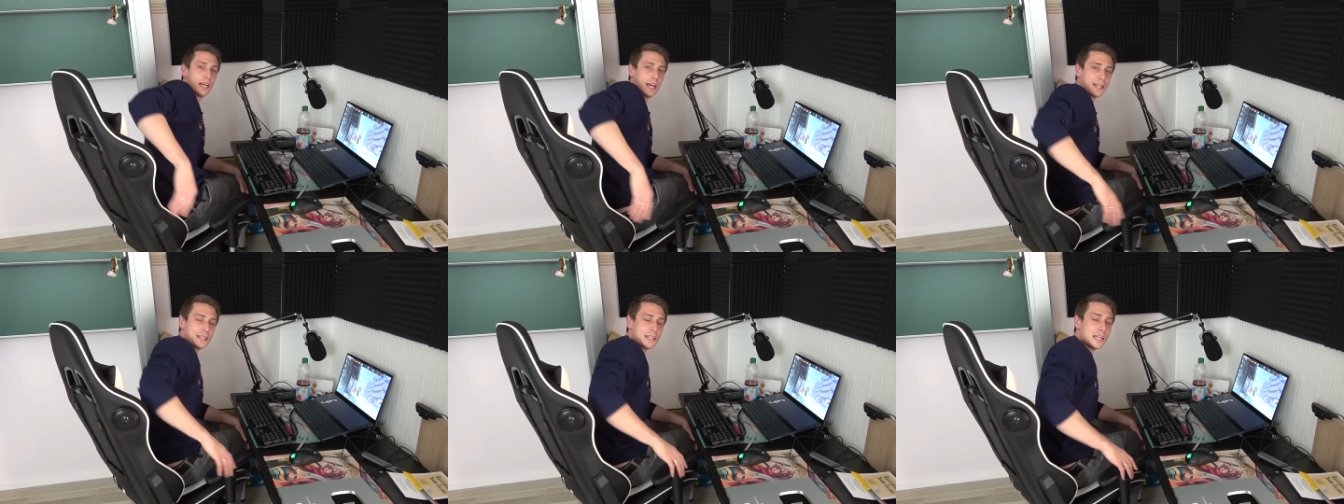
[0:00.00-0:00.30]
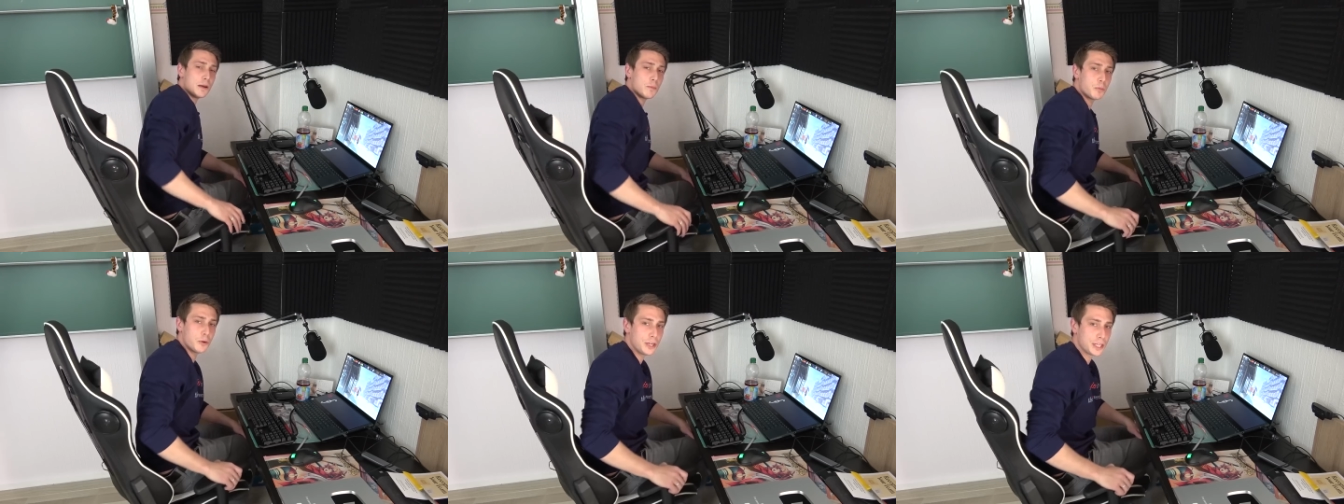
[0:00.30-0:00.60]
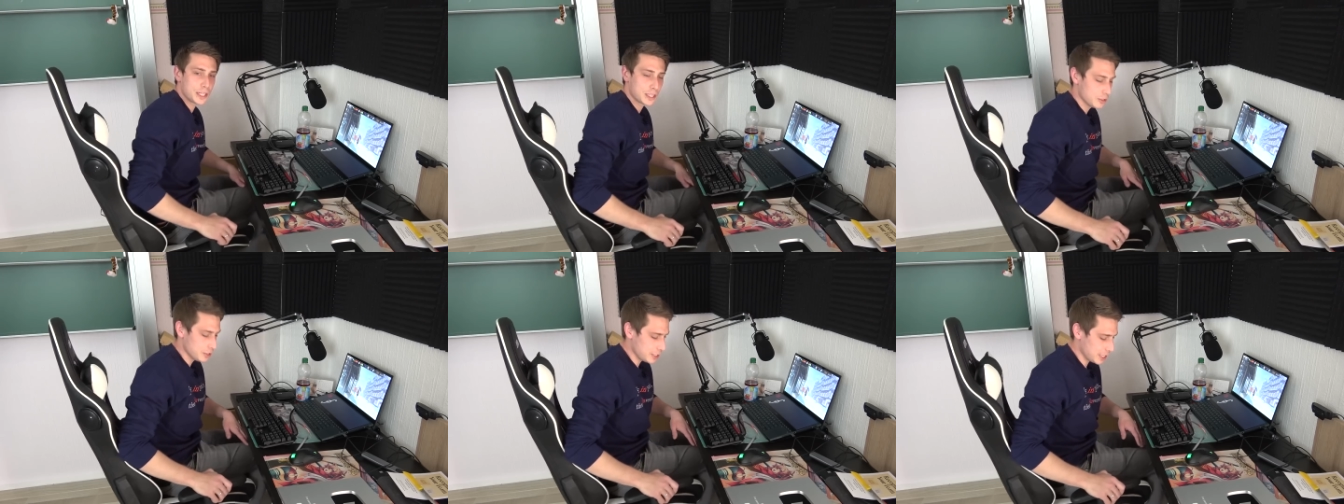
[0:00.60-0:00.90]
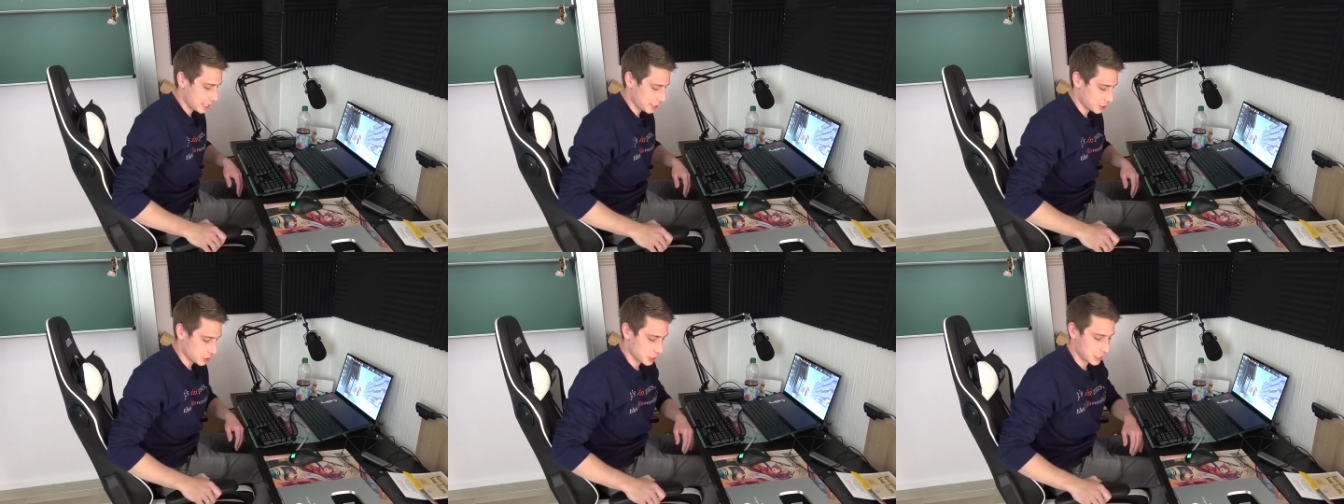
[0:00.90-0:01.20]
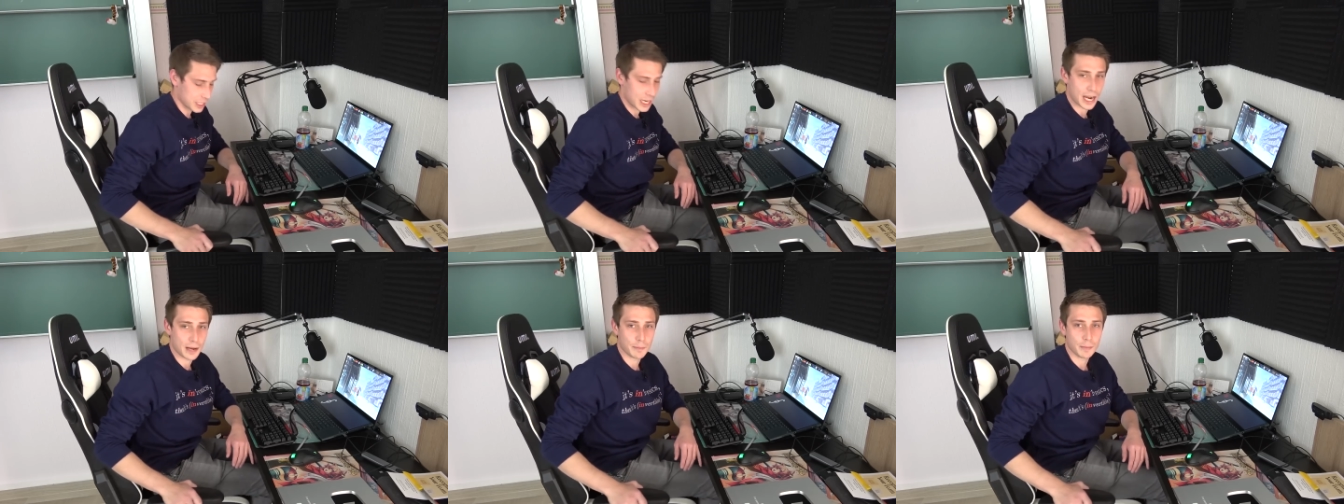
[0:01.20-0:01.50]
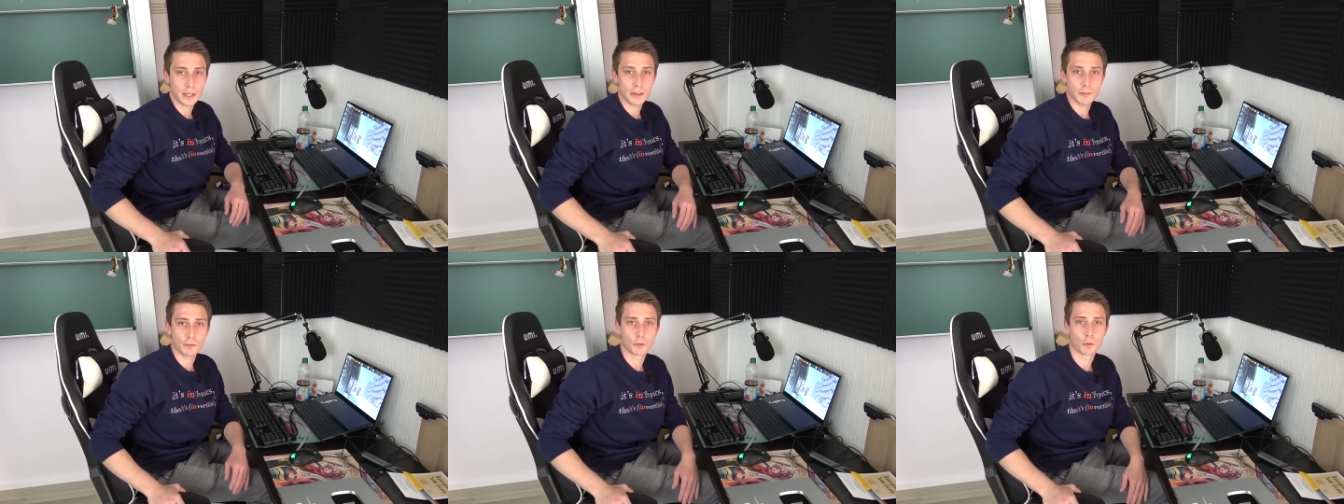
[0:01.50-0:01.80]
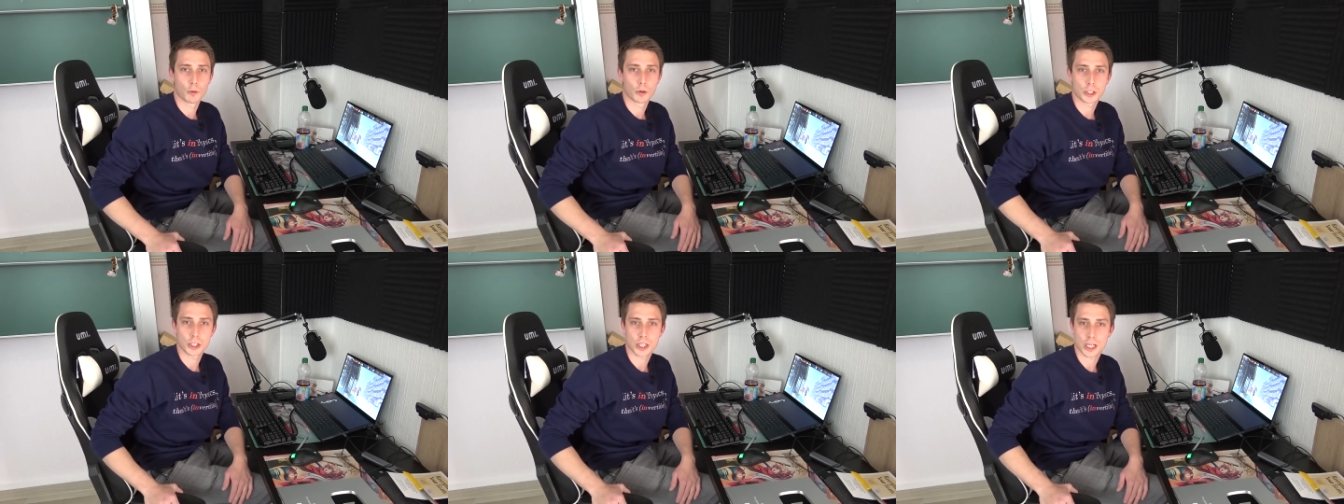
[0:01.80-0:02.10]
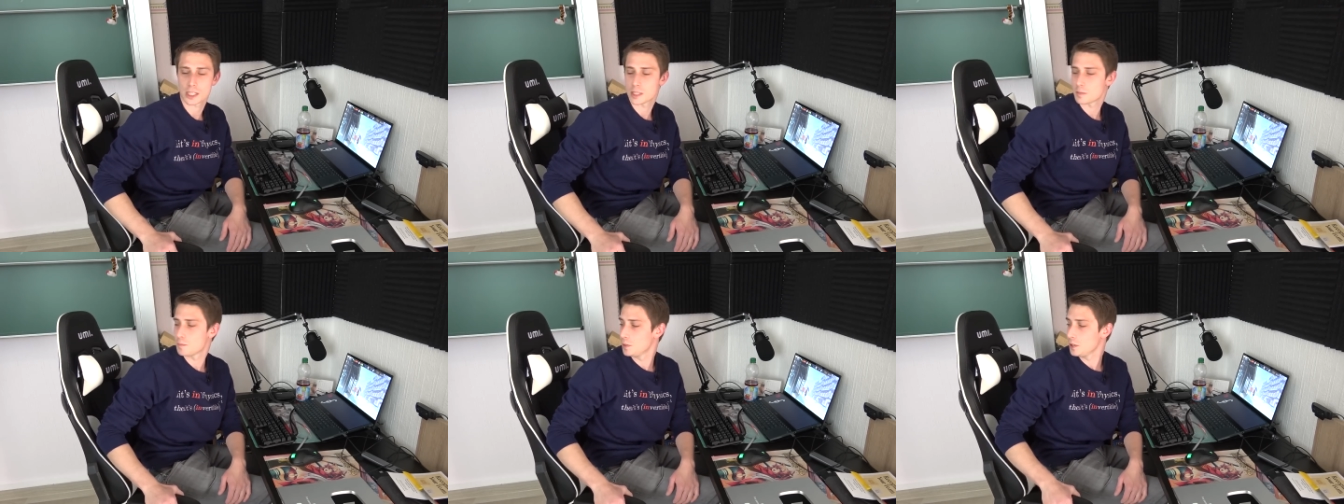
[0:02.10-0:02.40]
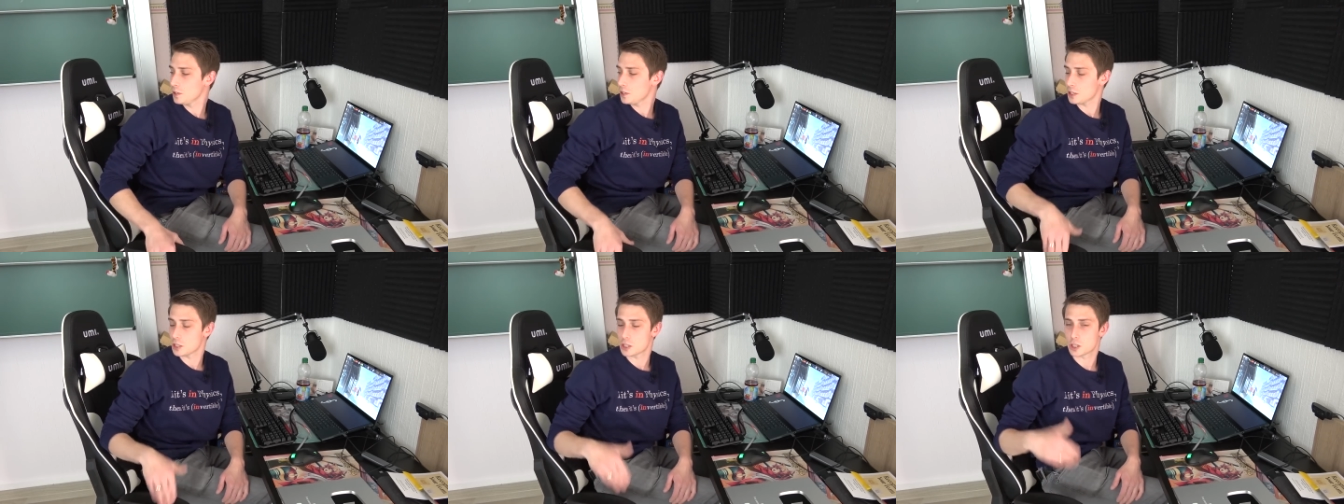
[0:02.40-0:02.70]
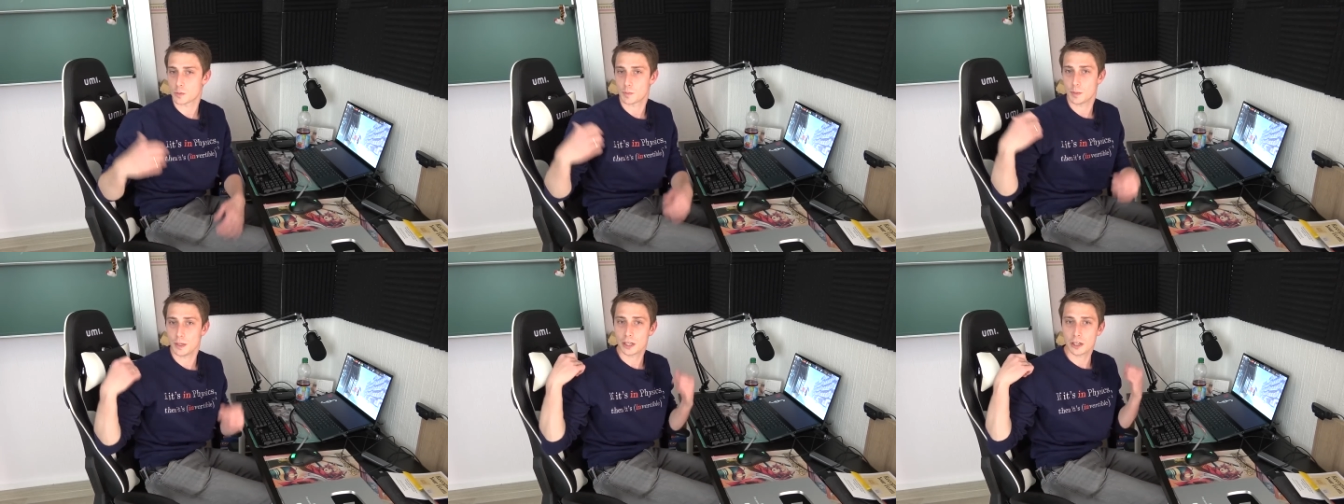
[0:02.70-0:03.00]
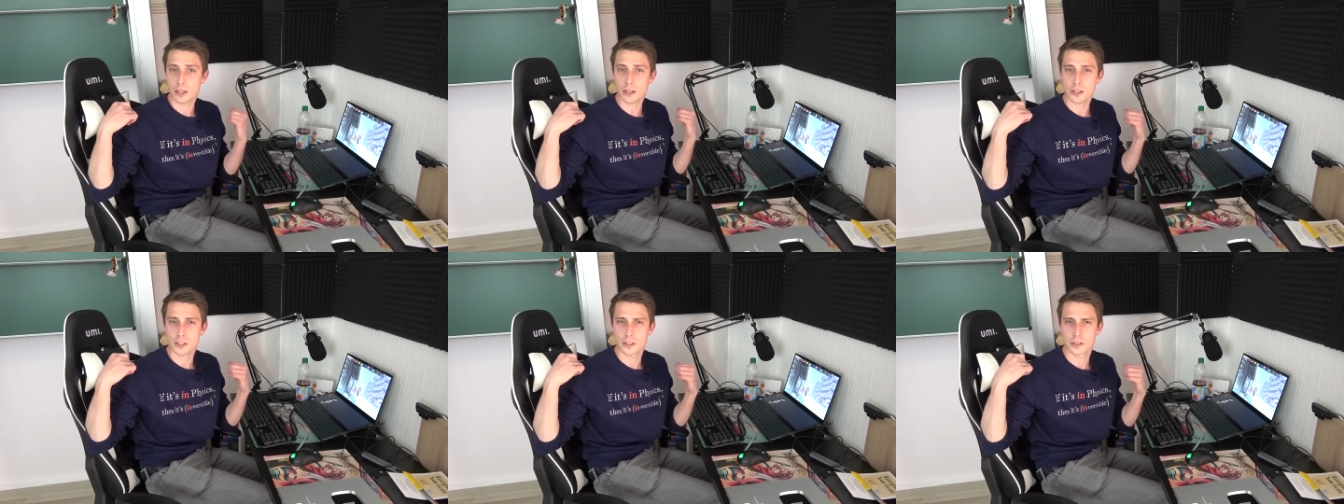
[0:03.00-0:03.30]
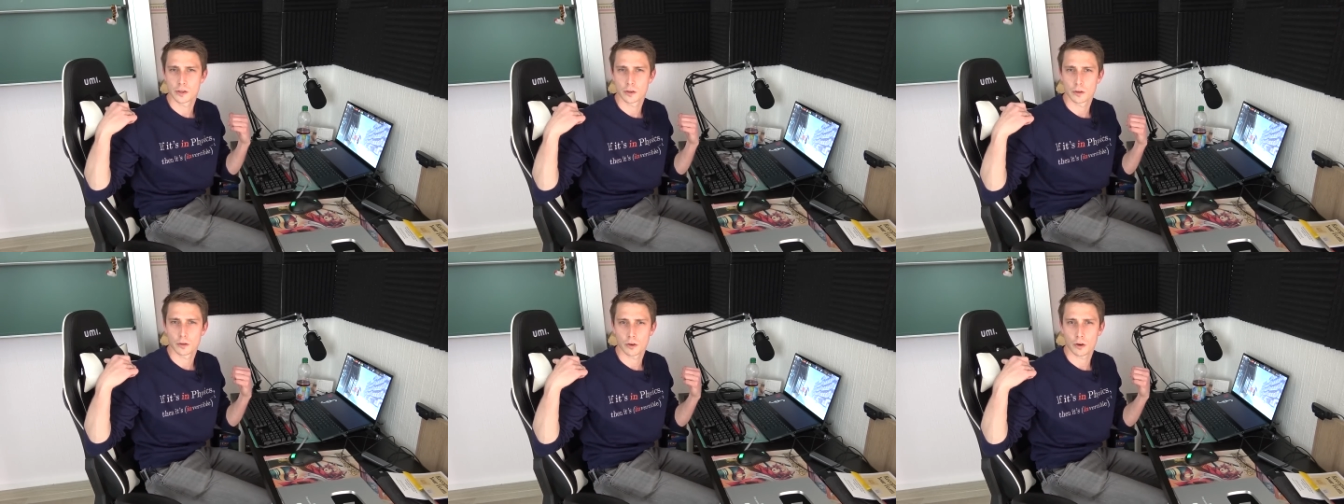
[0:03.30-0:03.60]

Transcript: And they are pretty good actually. I mean, for just built-in speakers